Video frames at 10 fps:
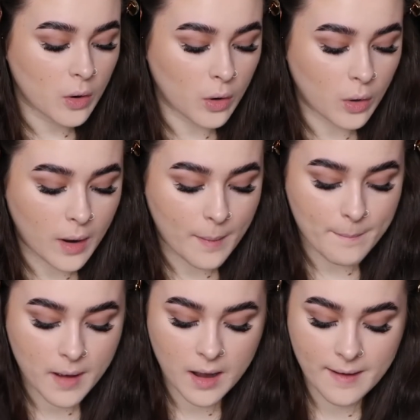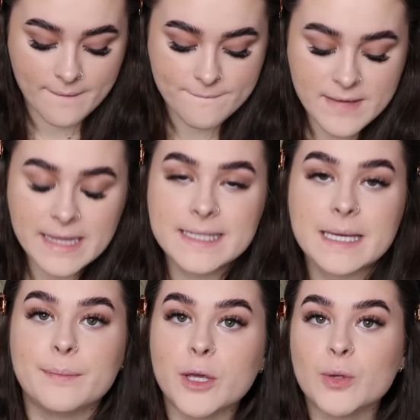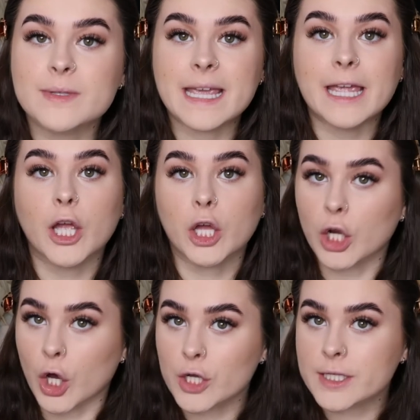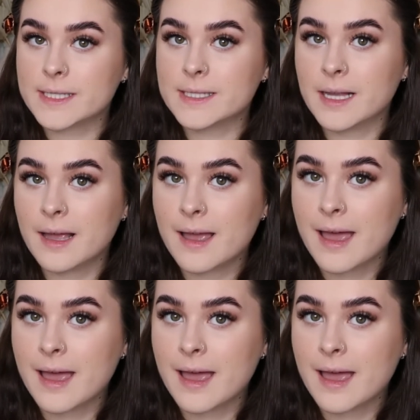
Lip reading: or my Fenty Beauty gloss,